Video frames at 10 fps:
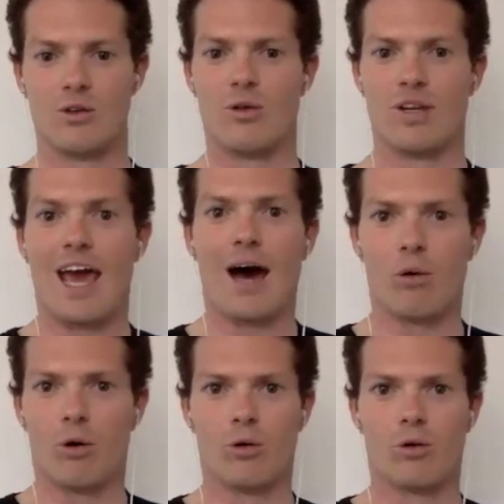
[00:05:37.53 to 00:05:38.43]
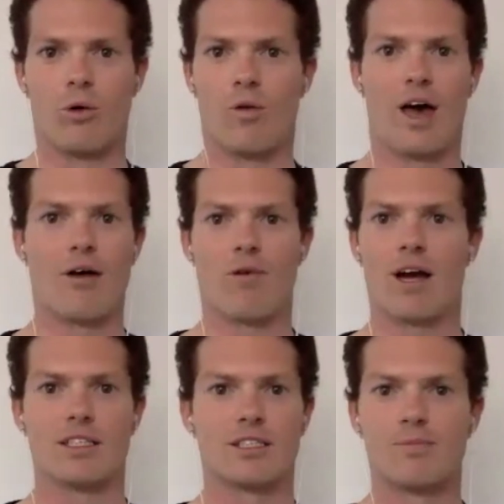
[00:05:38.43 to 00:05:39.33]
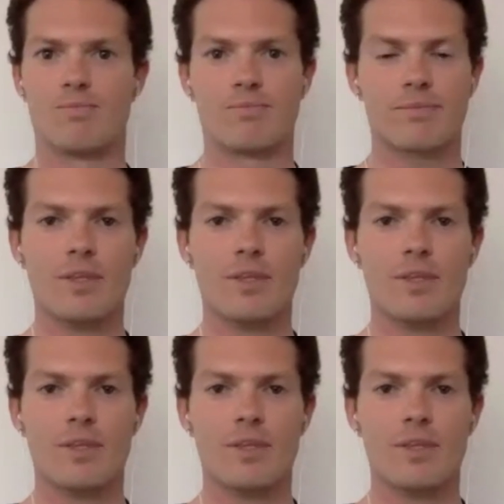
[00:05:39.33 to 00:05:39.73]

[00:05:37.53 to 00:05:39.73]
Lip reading: now, or that race,